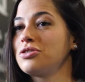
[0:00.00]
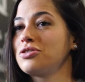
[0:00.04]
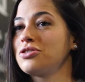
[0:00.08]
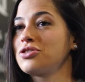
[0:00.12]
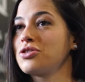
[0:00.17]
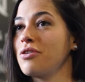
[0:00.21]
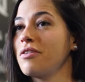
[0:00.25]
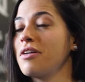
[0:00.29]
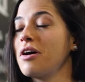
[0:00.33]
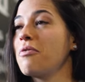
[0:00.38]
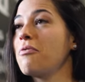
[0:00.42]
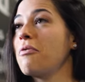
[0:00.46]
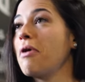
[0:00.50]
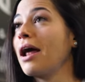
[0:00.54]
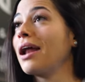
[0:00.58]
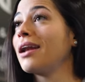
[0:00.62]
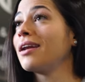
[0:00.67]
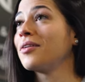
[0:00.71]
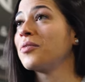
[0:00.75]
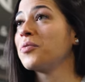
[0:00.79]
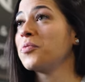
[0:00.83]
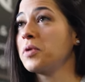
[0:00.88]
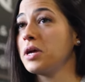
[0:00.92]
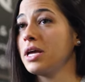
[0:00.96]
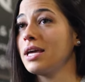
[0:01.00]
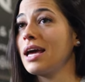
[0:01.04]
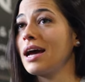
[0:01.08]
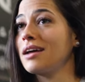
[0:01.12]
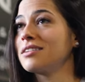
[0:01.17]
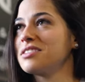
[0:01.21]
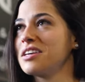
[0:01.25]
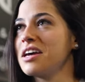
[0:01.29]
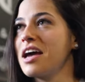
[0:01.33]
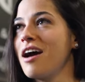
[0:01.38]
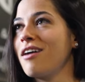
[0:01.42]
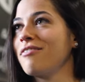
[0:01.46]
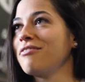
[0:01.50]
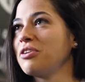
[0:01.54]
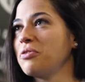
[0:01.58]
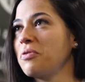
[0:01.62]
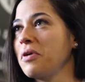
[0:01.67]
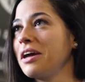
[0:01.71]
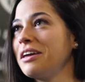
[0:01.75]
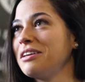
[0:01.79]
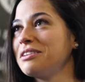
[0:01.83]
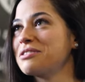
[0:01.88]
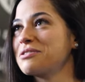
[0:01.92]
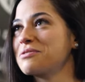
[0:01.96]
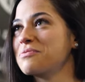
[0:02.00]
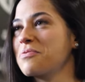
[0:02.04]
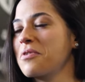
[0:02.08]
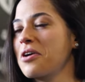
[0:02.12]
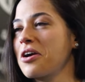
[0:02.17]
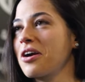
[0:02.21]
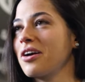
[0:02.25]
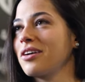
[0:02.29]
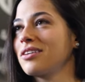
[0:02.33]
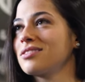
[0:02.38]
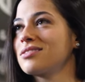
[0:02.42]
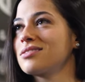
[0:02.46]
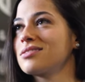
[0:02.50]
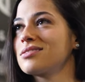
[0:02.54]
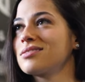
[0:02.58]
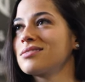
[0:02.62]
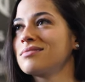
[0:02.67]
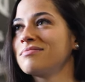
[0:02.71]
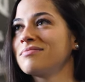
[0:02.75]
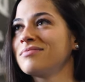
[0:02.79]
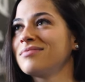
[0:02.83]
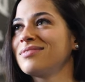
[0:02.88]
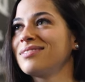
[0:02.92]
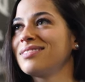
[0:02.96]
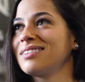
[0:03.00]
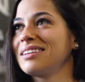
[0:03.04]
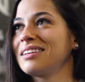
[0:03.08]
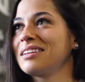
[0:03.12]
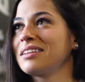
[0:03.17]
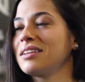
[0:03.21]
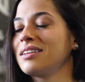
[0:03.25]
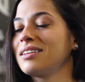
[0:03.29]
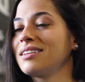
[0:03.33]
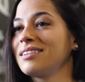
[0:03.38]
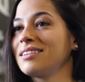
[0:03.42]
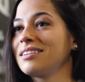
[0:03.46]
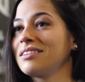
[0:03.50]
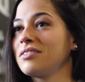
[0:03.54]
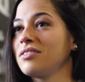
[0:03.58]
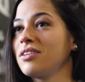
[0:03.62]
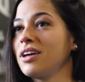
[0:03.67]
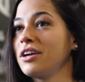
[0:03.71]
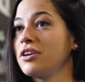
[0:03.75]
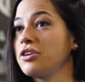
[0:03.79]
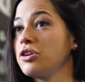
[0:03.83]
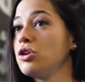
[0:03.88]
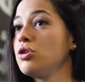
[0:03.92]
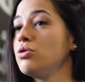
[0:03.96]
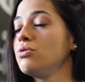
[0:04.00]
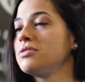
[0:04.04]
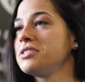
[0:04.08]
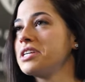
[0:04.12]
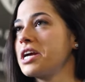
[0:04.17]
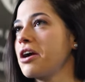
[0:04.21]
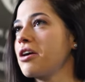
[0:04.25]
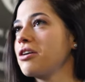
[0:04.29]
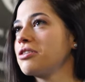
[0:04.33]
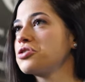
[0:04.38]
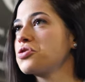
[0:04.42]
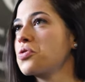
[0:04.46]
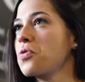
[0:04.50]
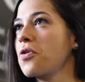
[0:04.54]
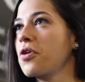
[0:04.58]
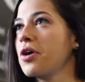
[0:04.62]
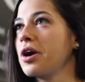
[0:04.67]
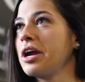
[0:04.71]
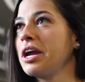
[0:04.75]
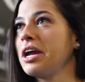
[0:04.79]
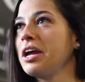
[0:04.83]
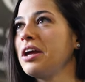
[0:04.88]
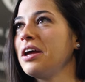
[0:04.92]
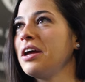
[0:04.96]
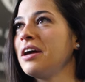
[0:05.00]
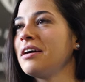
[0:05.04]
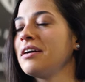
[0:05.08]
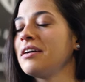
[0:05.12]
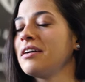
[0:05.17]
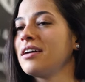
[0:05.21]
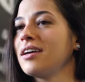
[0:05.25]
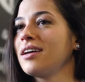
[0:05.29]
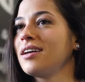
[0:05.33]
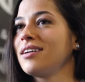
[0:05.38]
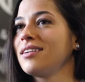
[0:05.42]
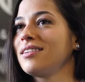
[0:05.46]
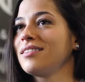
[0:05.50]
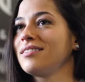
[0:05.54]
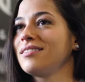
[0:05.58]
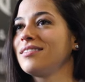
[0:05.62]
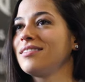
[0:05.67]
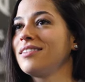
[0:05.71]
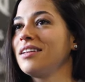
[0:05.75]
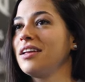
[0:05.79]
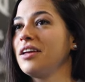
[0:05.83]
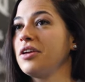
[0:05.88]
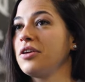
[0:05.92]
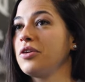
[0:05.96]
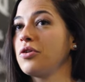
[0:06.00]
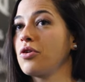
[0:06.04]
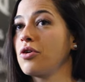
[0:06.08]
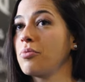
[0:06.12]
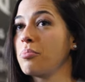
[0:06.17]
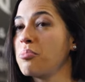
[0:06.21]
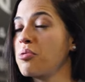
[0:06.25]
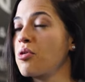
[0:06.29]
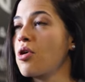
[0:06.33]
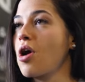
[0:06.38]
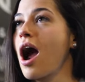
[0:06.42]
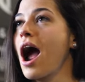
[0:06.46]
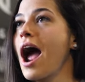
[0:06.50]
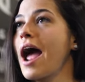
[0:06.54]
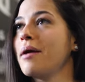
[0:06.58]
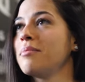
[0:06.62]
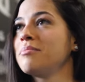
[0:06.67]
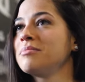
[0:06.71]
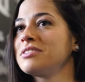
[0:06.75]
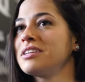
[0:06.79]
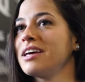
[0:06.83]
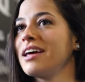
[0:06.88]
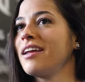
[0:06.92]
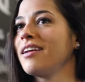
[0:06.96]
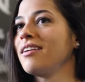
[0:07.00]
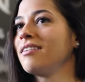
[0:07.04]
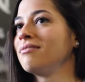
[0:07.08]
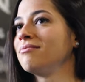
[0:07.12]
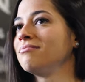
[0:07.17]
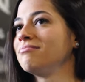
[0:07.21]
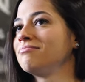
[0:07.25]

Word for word: so that when we get to heavyweights where it's like new territory, you're primed and